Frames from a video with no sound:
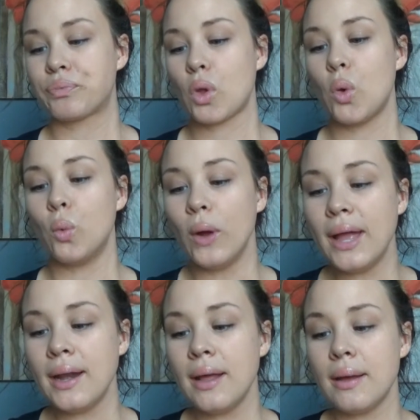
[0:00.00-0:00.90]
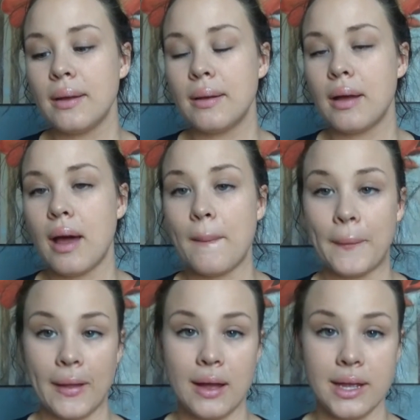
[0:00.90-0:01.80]
When
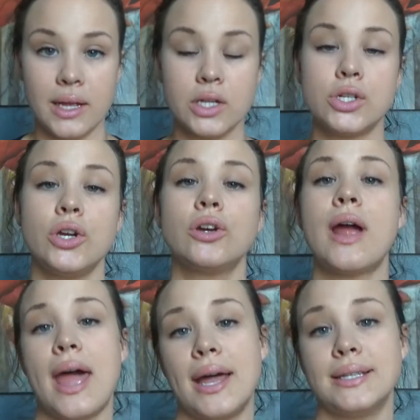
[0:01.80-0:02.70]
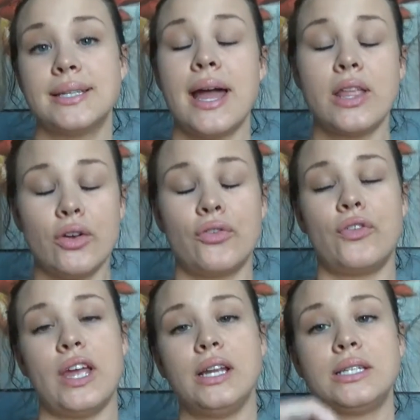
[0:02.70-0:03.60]
applying to your hands and your
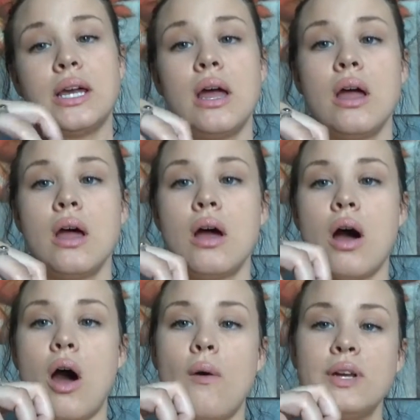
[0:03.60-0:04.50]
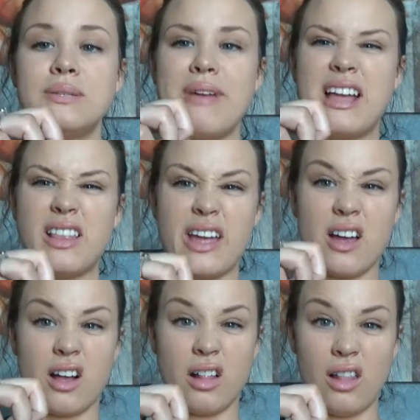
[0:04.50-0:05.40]
feet, always make like a
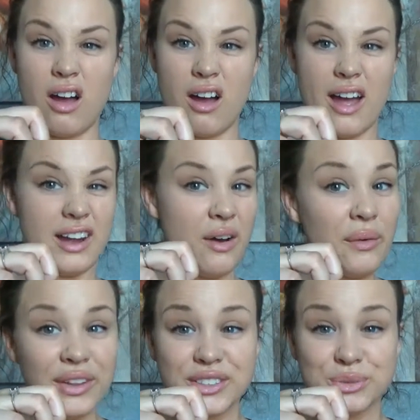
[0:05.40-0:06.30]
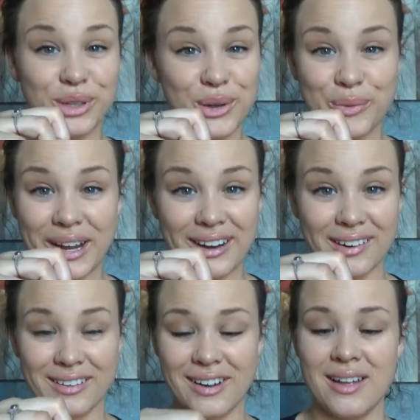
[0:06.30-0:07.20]
claw. I know it looks really
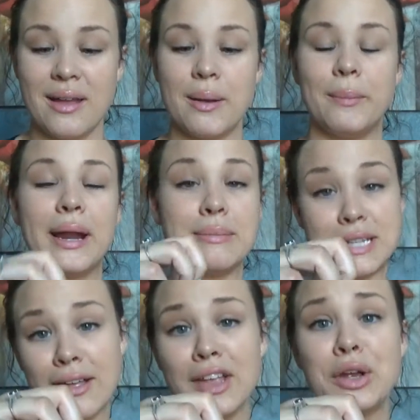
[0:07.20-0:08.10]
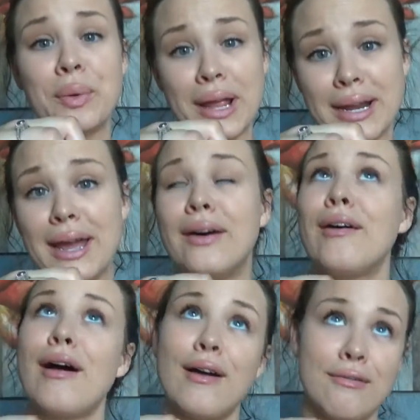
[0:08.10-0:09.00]
weird, but I'm telling you right
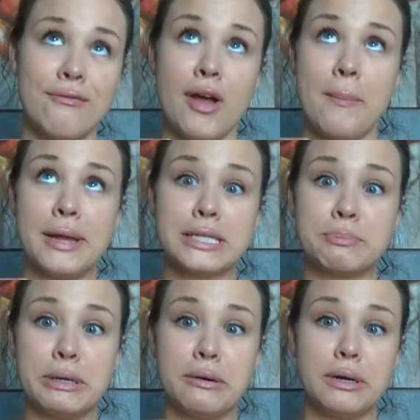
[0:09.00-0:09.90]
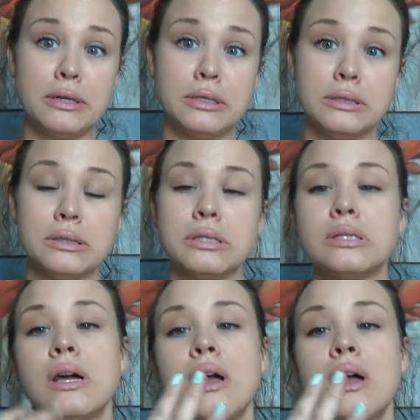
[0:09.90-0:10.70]
now, from experience,